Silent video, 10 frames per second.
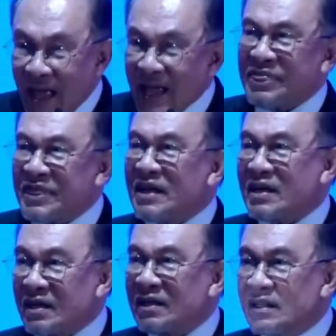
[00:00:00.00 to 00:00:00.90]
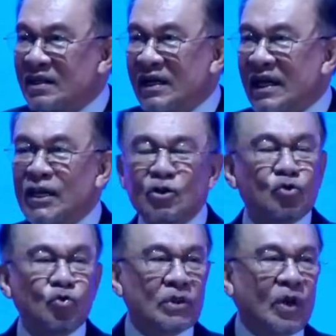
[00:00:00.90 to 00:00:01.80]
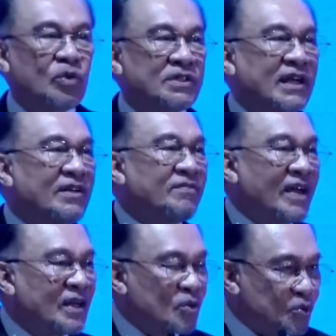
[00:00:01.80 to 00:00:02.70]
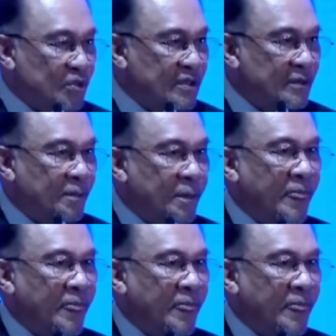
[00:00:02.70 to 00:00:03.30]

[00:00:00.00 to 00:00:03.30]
ethical, and true to our shared values.